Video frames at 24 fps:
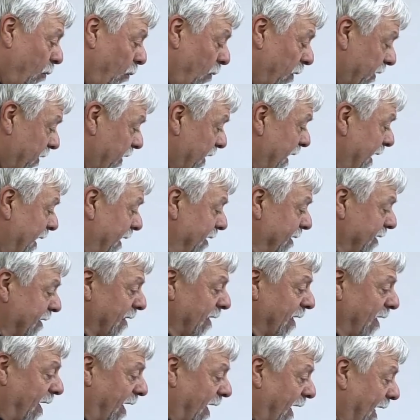with
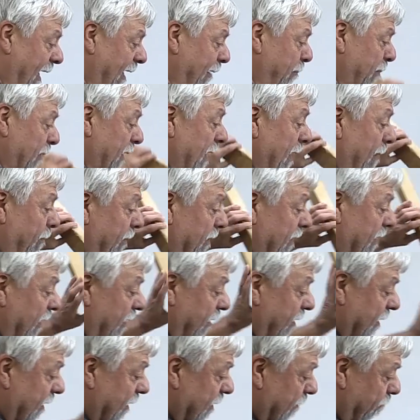this I'd be able
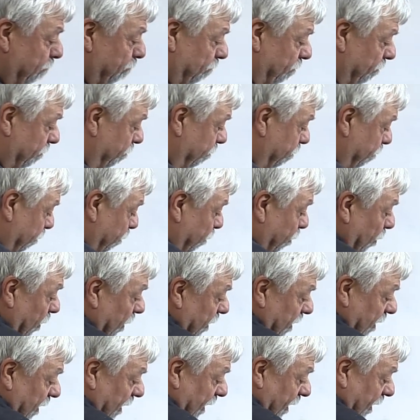to
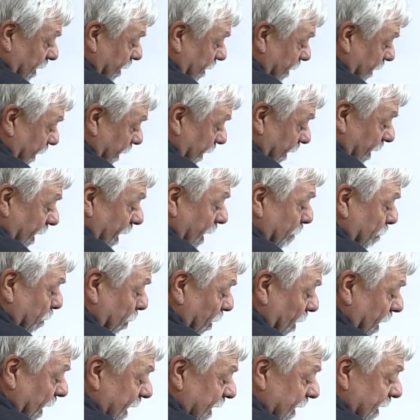put uh, an
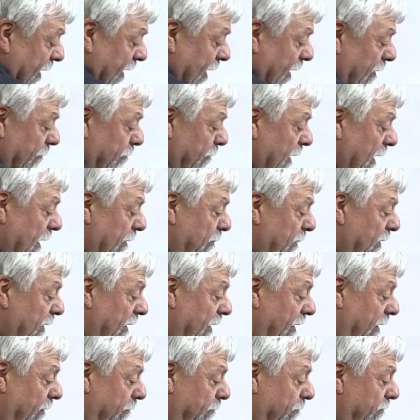upright, maybe
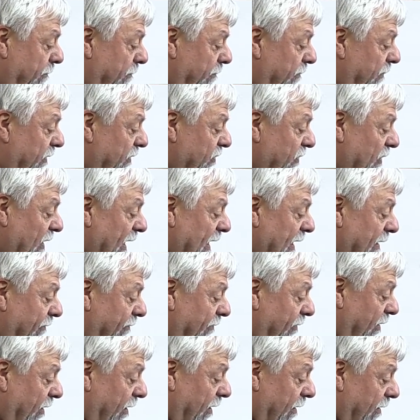a, the side
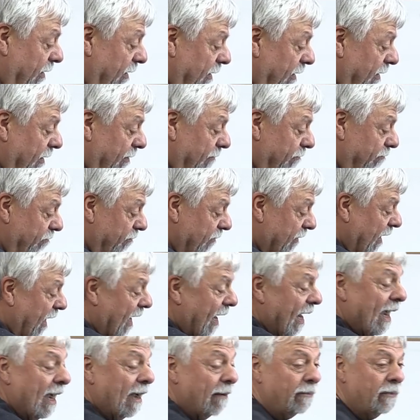of a, a
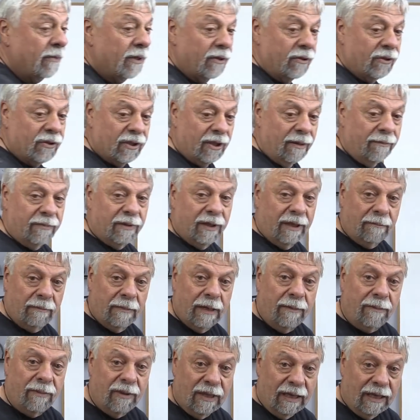cabinet or something,
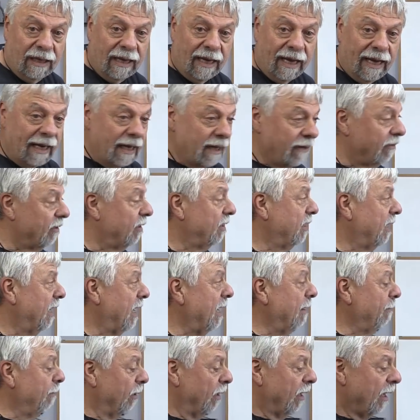maybe the leg of a
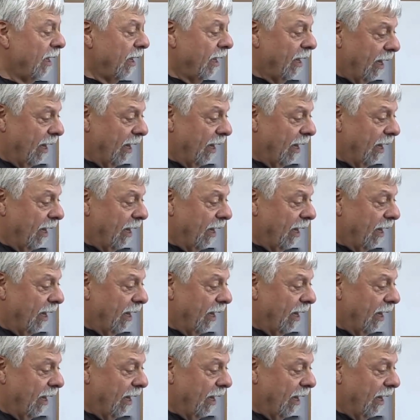table,